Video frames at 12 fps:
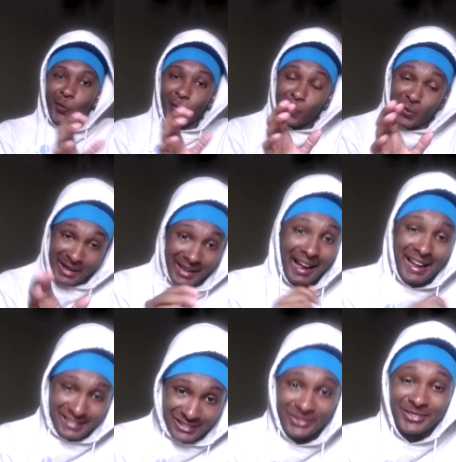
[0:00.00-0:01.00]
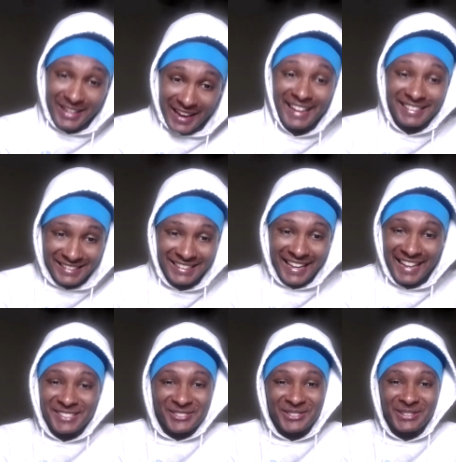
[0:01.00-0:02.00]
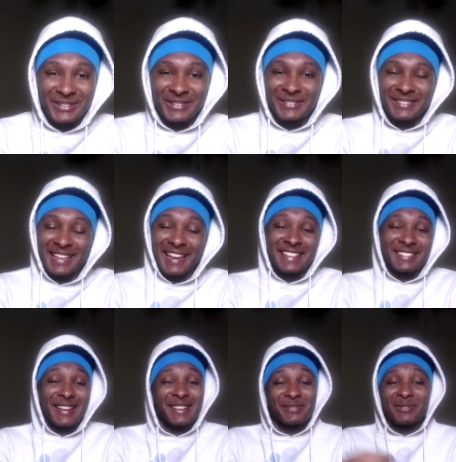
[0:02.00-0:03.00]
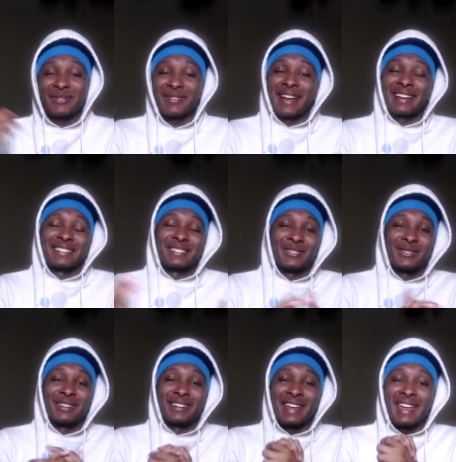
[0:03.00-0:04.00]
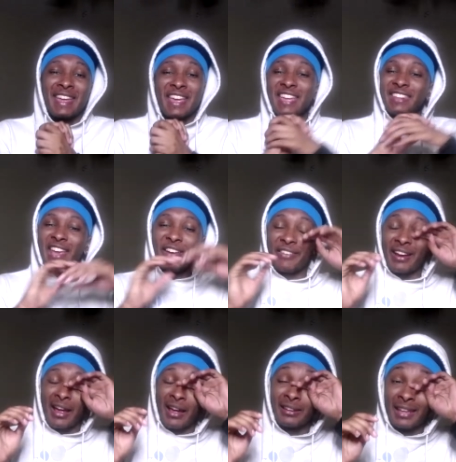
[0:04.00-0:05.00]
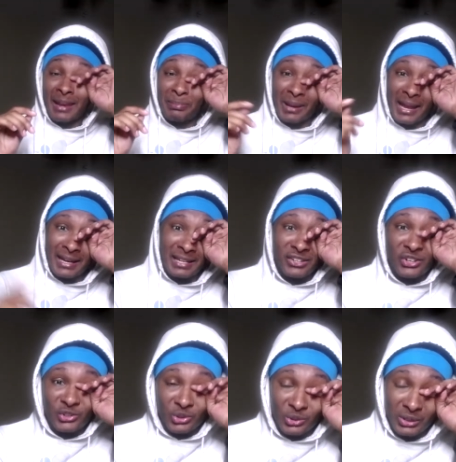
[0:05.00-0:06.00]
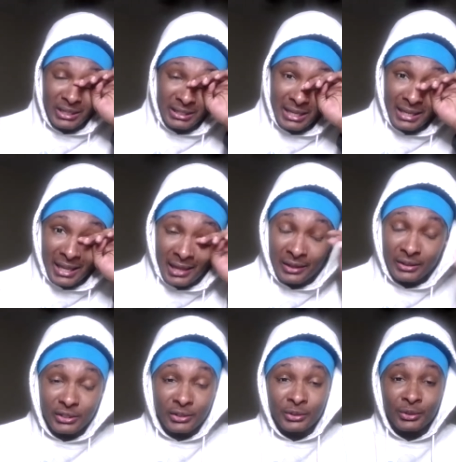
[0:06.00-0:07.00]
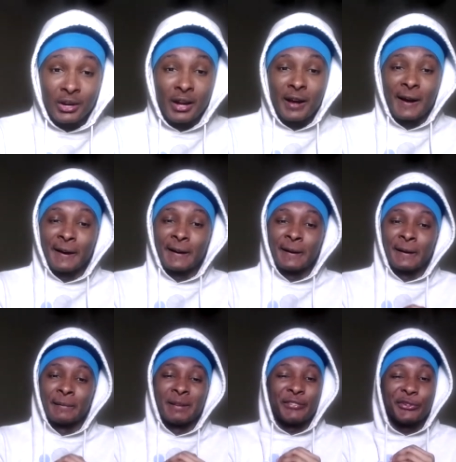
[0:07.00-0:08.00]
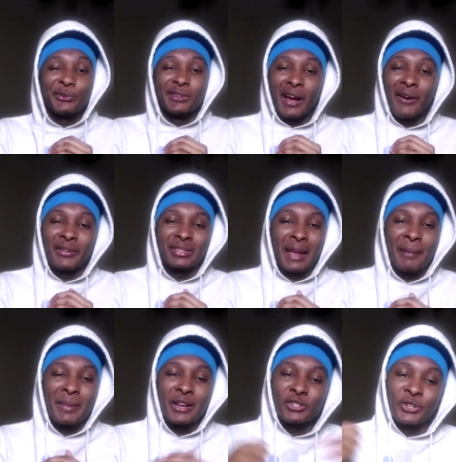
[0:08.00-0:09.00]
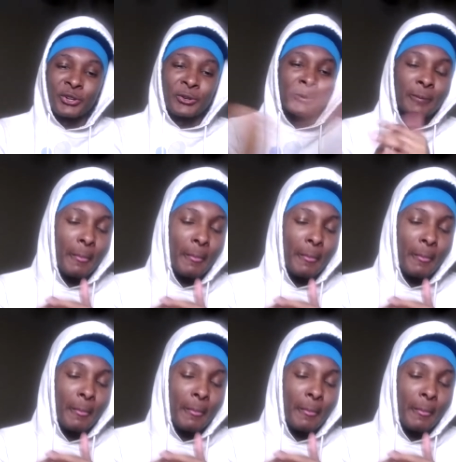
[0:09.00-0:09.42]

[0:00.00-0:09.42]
we got to react to that, you know what I'm saying? So that's what we reacted to today. They re- they played in the Drew League together, so um, if you down like that, make sure you